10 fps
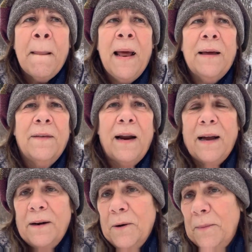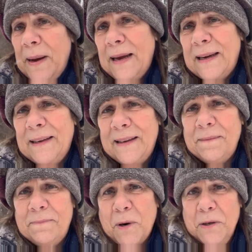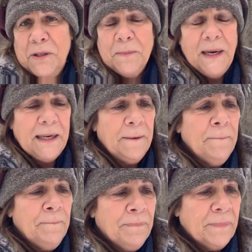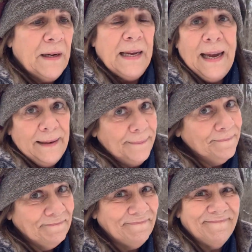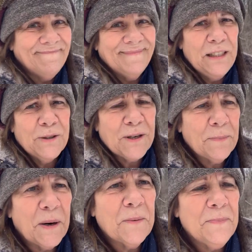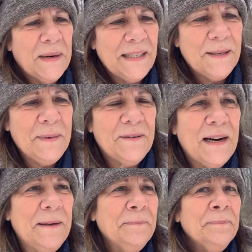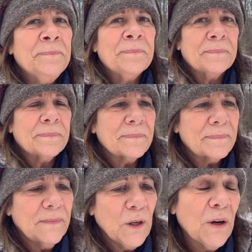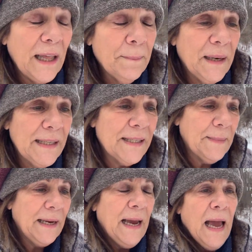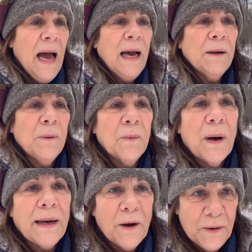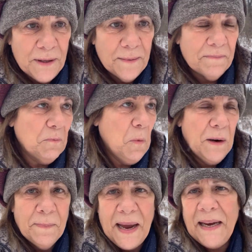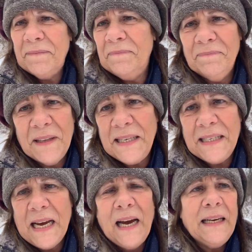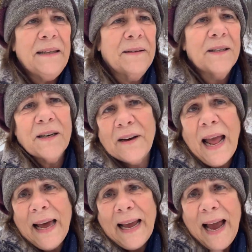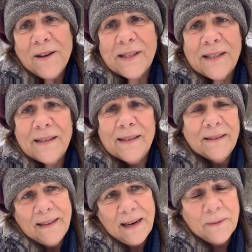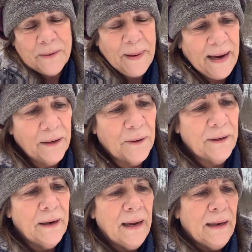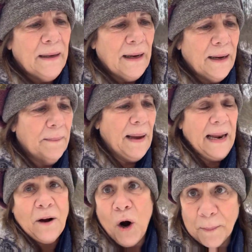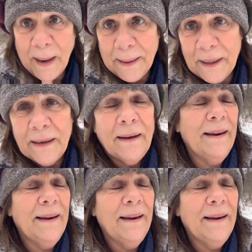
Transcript: And I thought I got to go to a bank and borrow some money. And again, who's going to borrow money to me, right? Or lend money to me. I go to the one bank, they deny it because I already had a house that I was paying on, um, had a car payment.